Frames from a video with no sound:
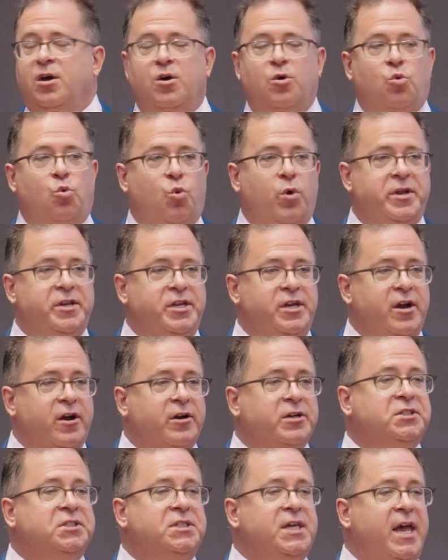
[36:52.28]
When your
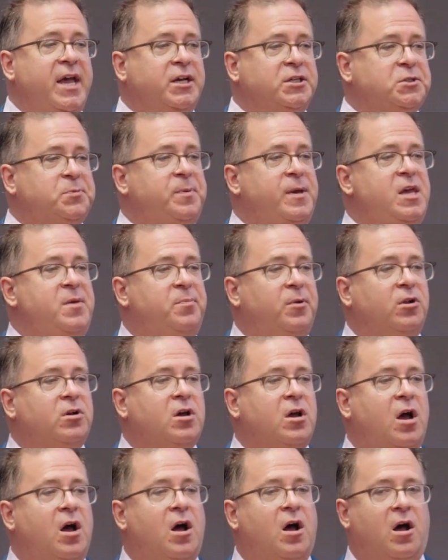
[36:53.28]
salespeople
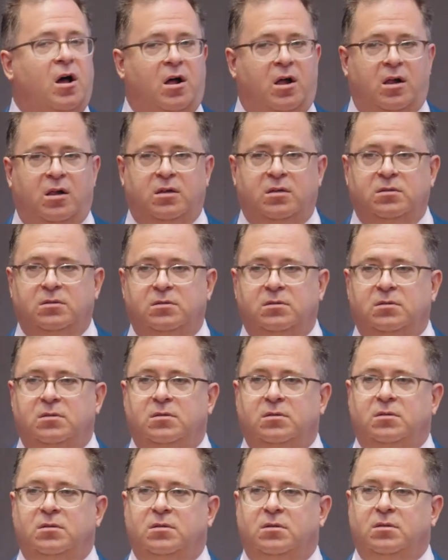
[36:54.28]
call
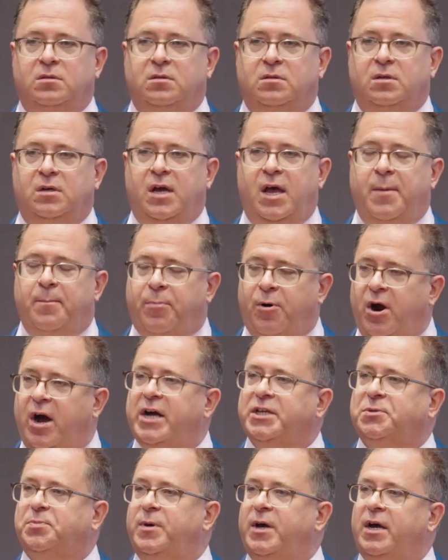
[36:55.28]
and
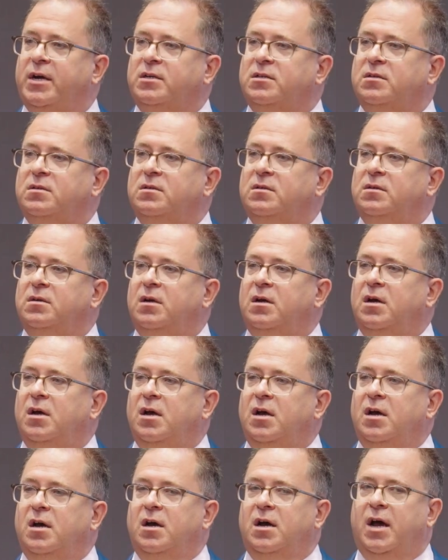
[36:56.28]
prospect,
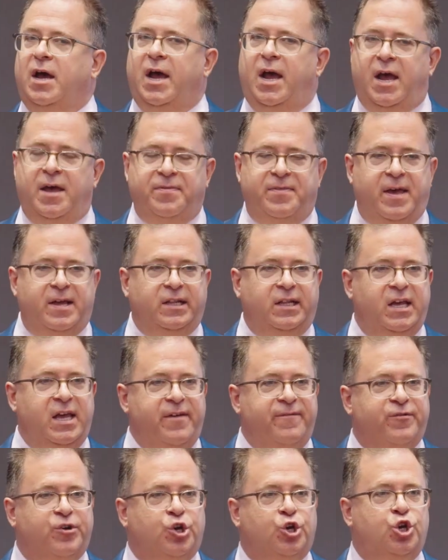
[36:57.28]
and they
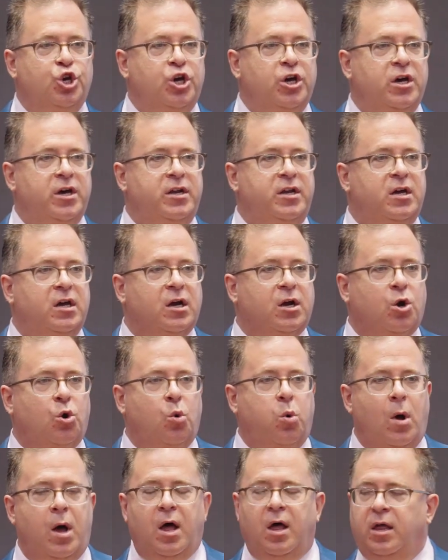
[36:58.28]
leave good
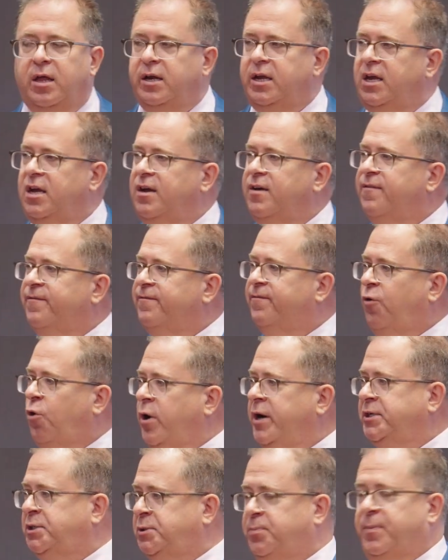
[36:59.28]
quality
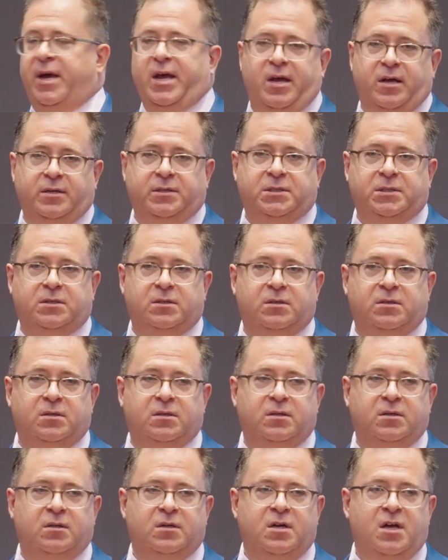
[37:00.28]
voicemails,
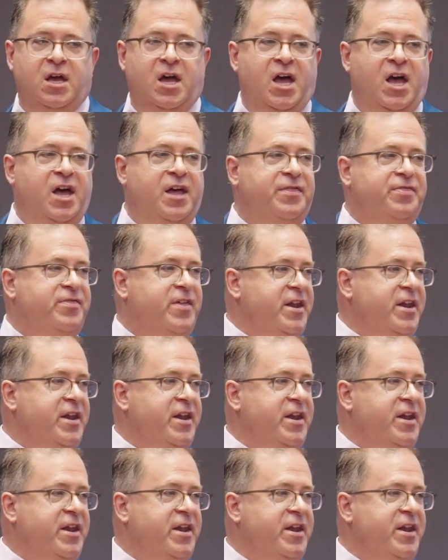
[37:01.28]
the